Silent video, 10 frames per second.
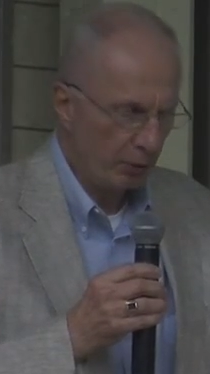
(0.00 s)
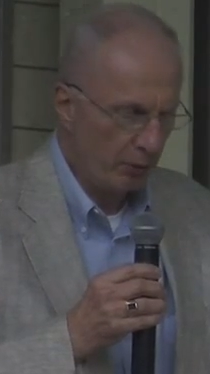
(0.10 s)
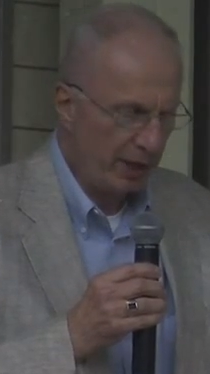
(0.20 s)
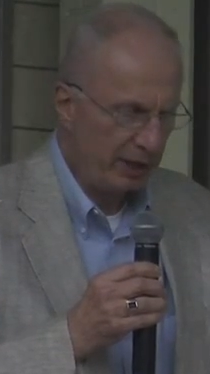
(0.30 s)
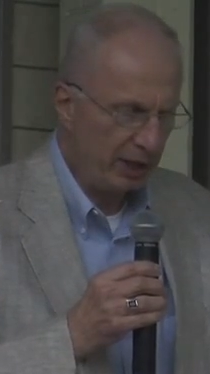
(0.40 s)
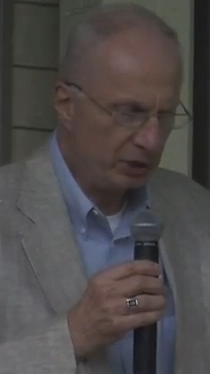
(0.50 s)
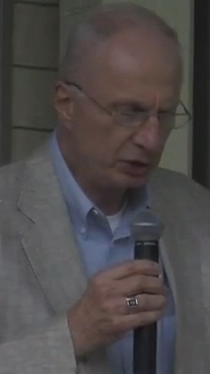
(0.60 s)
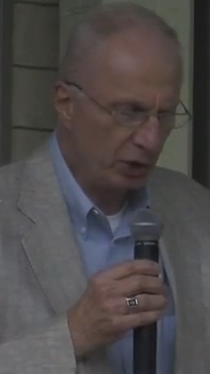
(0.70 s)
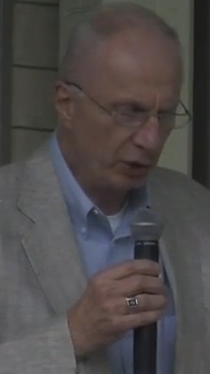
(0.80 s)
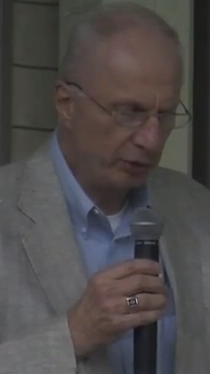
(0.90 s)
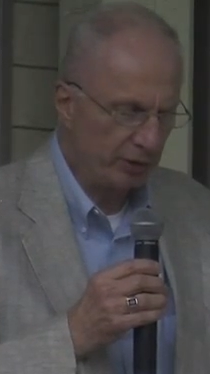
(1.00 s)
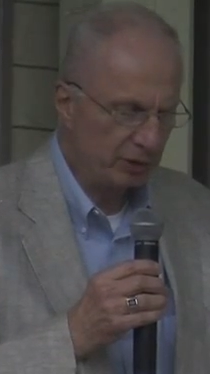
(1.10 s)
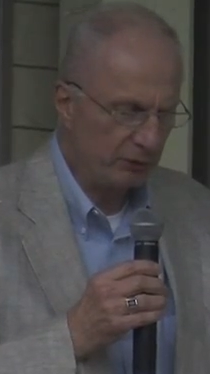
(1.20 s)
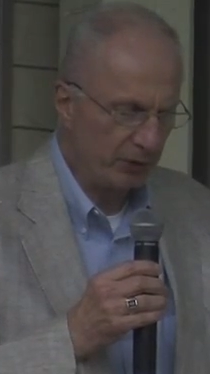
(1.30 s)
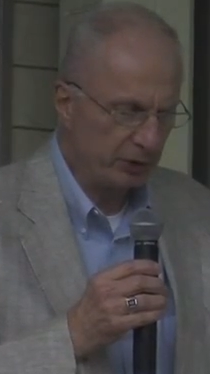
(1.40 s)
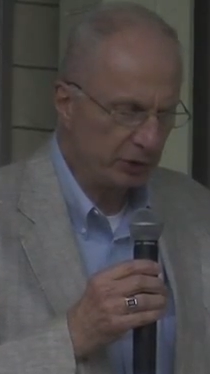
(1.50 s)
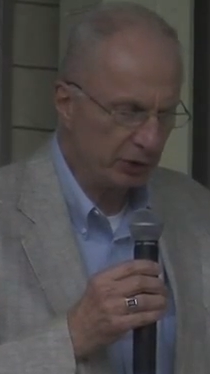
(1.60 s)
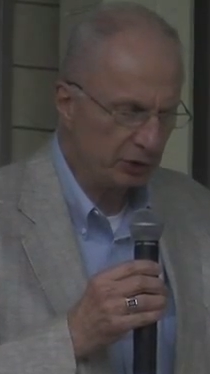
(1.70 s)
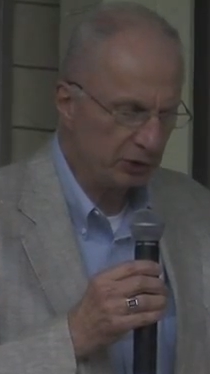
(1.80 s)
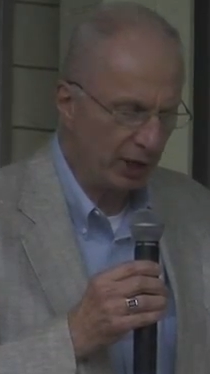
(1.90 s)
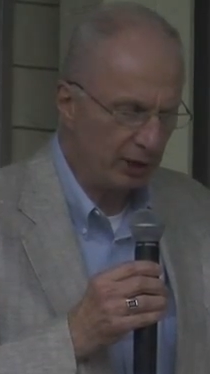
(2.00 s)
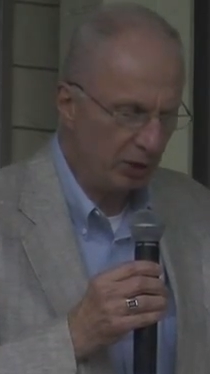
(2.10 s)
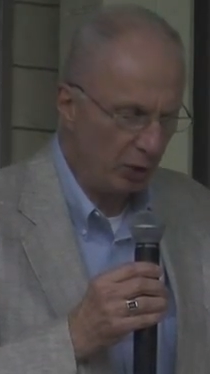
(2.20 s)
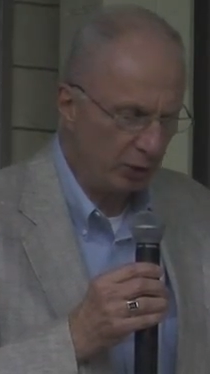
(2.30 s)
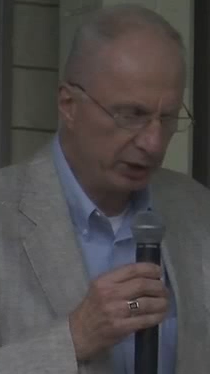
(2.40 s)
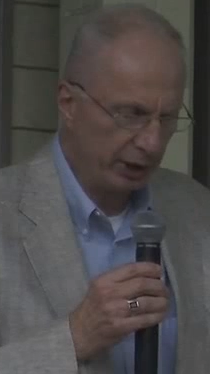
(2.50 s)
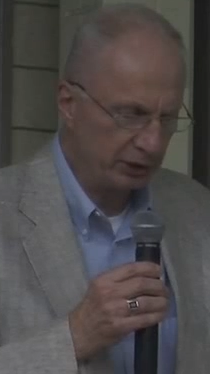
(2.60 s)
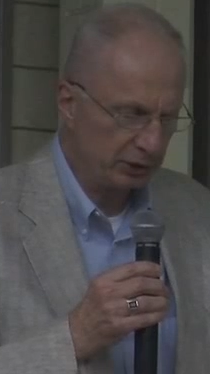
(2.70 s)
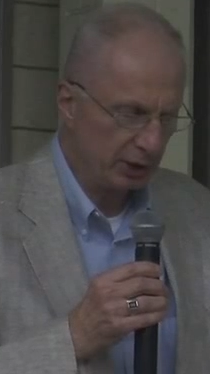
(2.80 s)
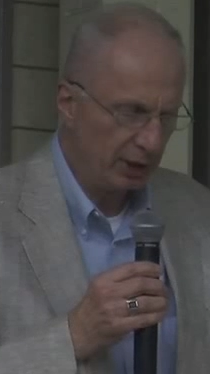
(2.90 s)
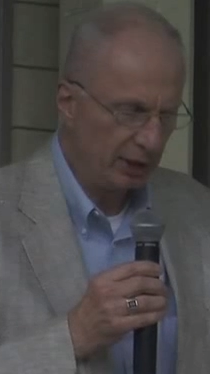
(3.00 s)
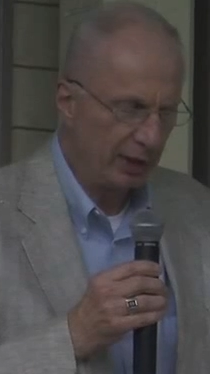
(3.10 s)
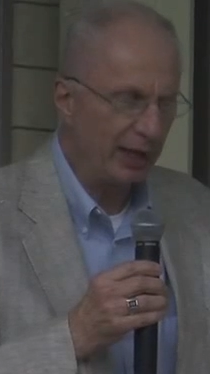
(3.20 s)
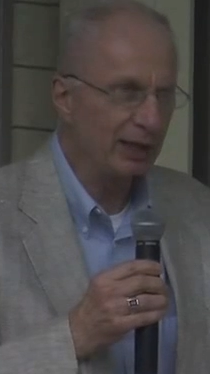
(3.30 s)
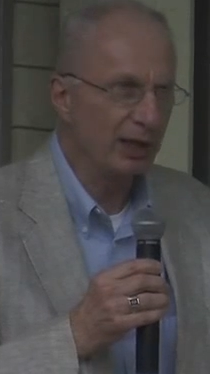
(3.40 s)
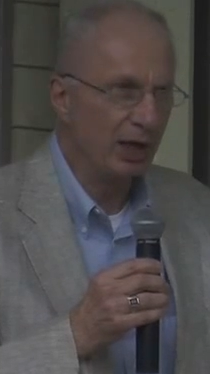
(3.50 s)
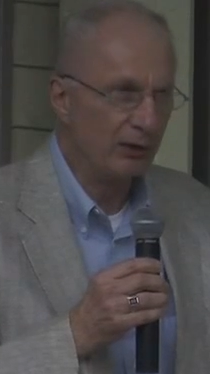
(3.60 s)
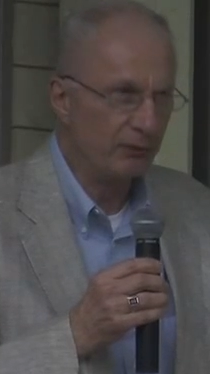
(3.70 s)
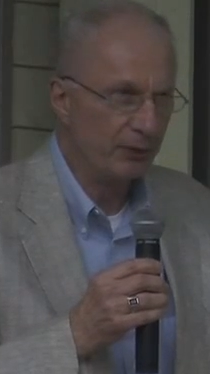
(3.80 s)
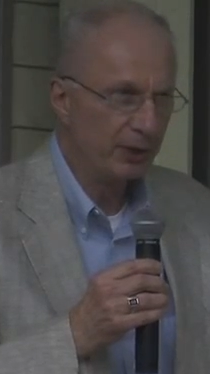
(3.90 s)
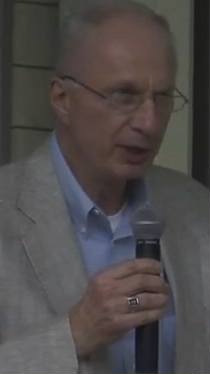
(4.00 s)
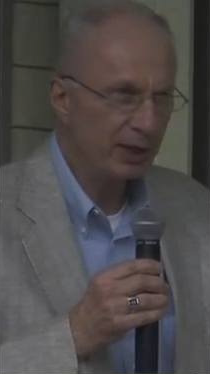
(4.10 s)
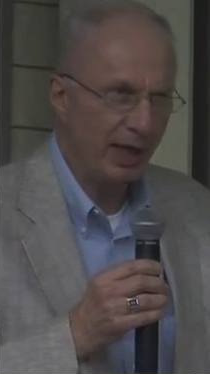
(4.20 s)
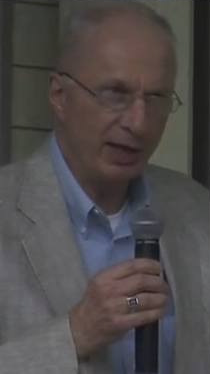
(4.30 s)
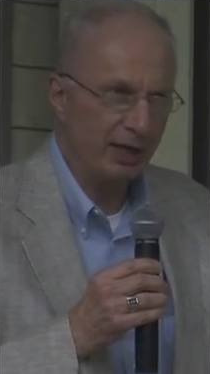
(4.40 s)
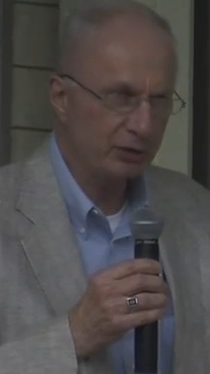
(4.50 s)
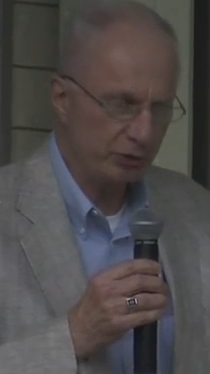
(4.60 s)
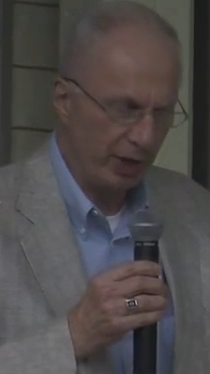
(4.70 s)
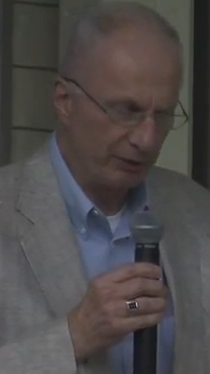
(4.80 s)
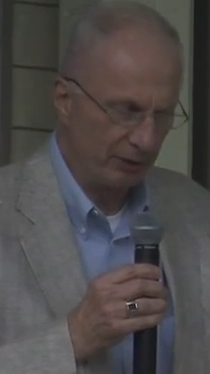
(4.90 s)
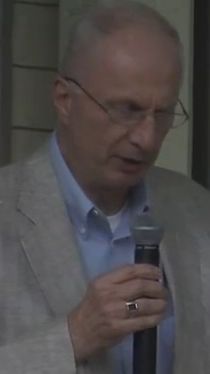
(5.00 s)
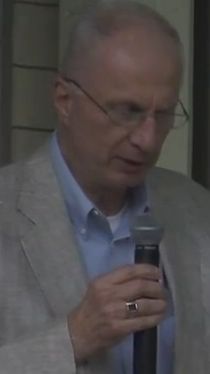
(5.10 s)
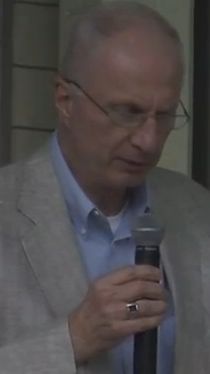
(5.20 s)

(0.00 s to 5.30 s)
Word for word: read his sonorous verses that told us that love cannot travel.